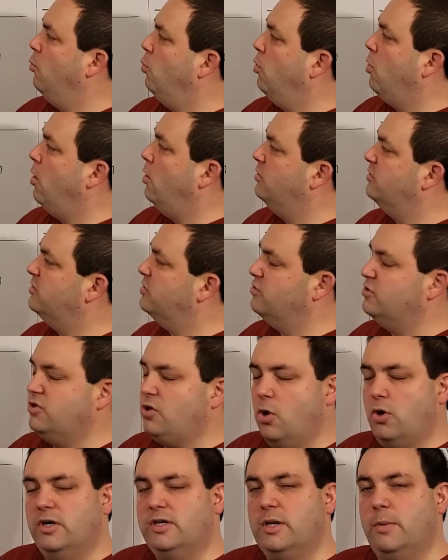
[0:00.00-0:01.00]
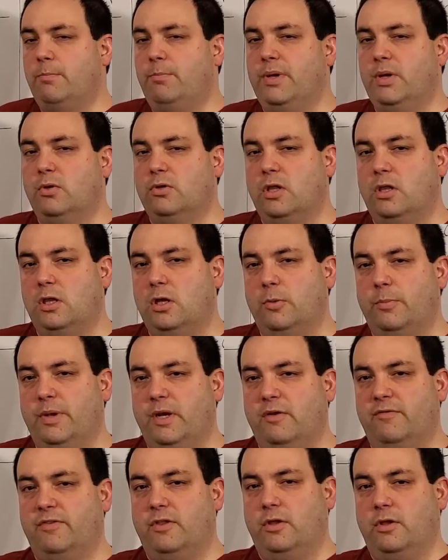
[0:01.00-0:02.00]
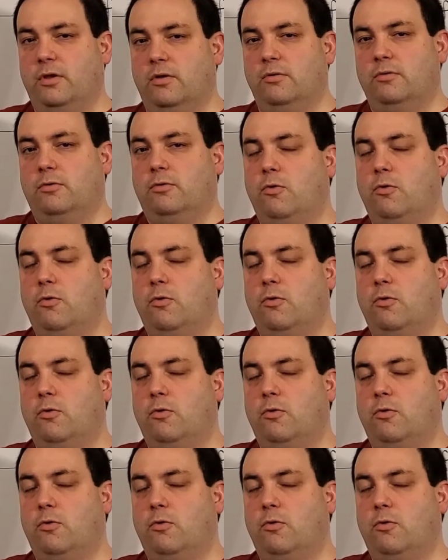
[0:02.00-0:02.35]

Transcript: we're also starting to build a little bit of the